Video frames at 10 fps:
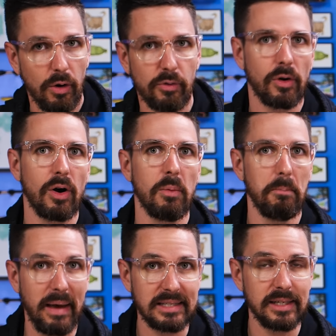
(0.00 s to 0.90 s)
overall
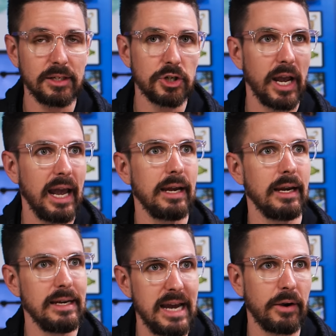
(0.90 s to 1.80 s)
message
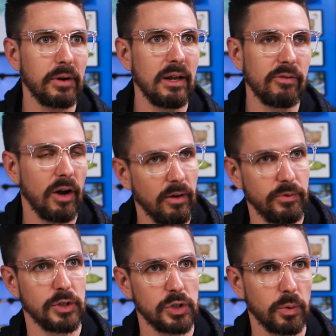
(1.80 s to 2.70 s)
and narrative
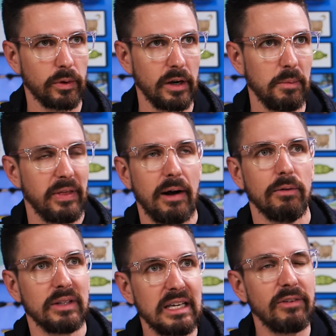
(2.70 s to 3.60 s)
of the story without
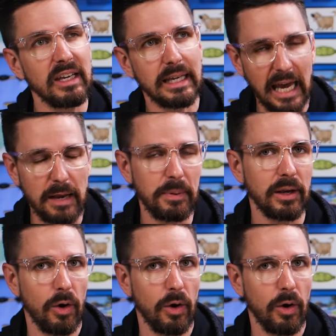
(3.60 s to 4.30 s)
yeah. leaving gaping